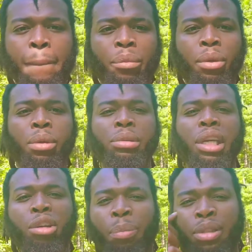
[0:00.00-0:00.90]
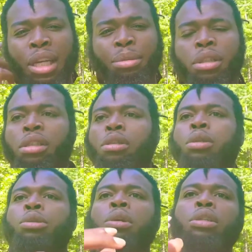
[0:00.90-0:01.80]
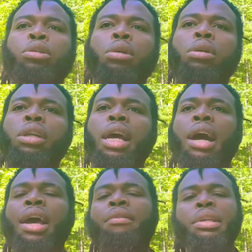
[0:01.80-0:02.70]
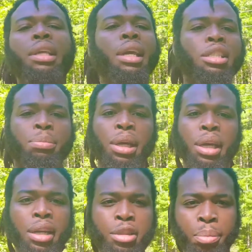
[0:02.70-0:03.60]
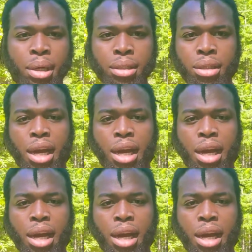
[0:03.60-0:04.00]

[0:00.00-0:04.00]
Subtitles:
You know what I'm saying? Your perception is what's controlling how everything is being expressed,